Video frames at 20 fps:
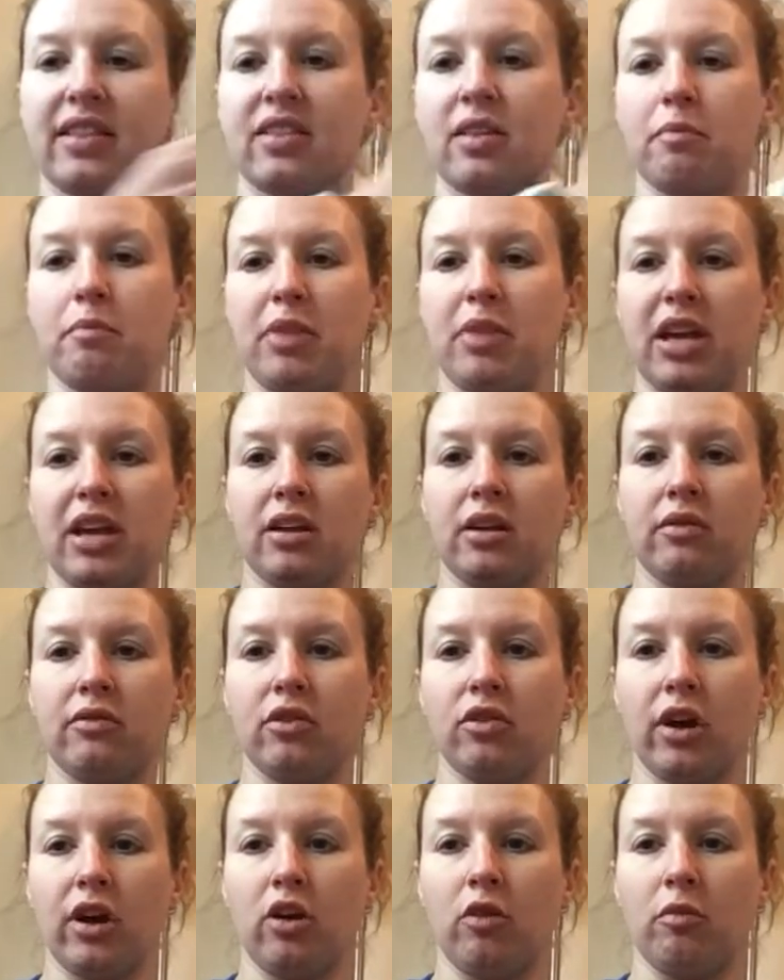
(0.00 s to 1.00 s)
the bend of
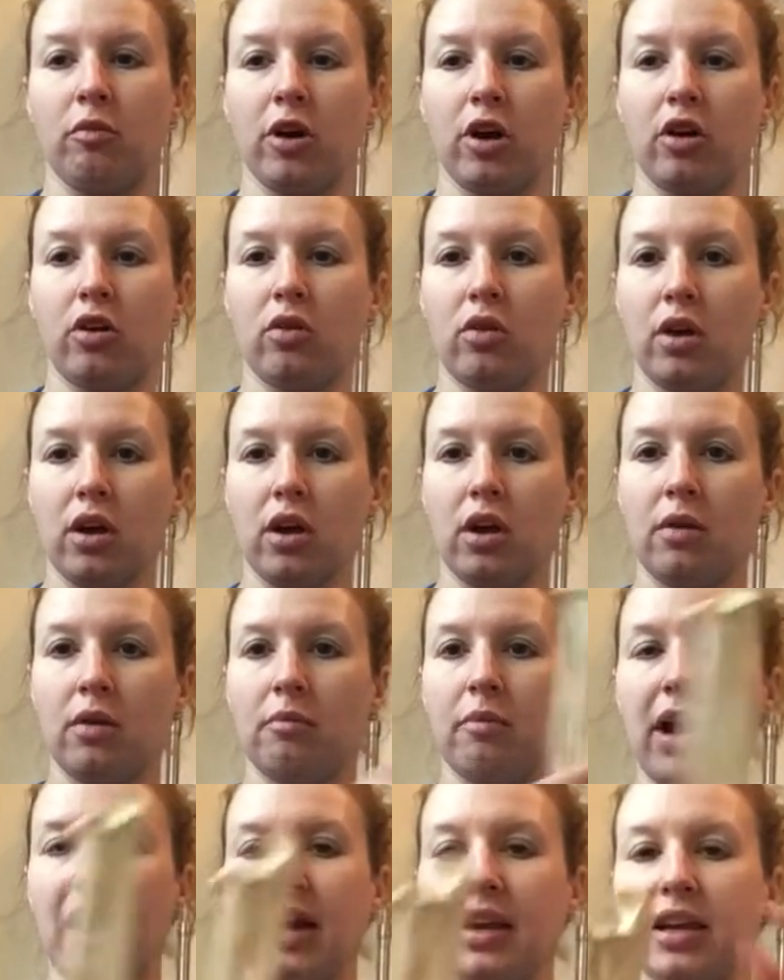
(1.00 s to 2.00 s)
your elbow
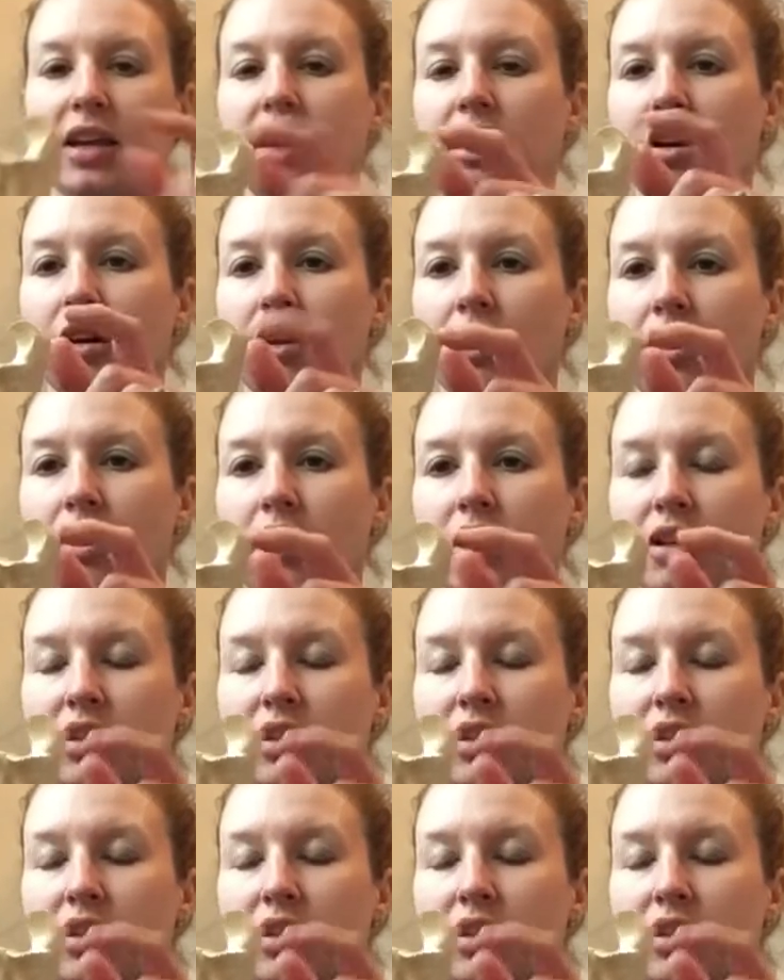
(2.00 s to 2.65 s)
back here,